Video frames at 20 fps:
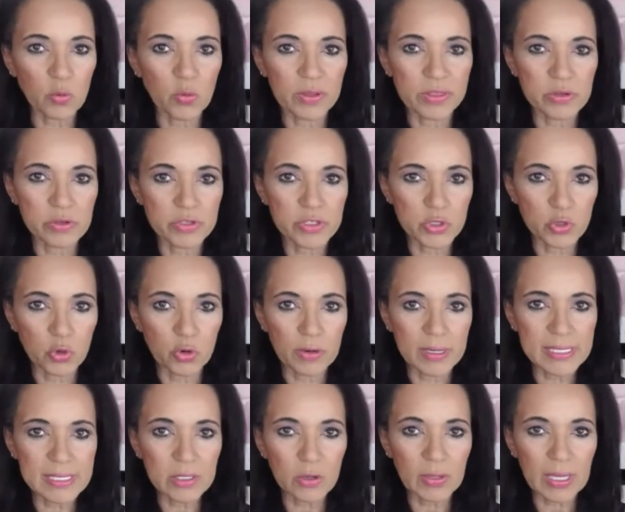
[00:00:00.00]
with your
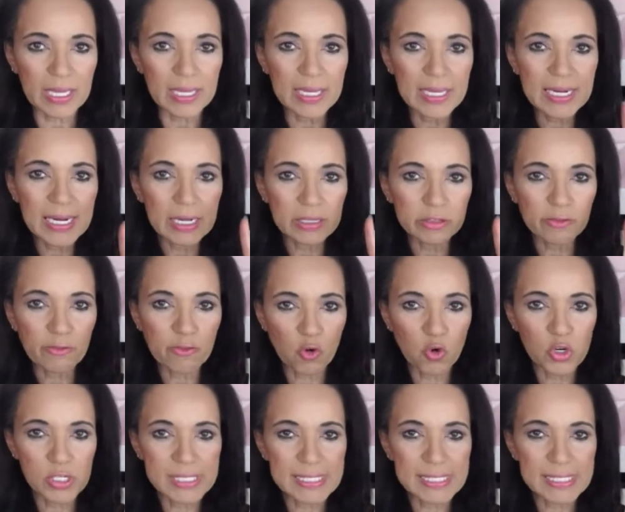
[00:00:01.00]
stories, okay? And the four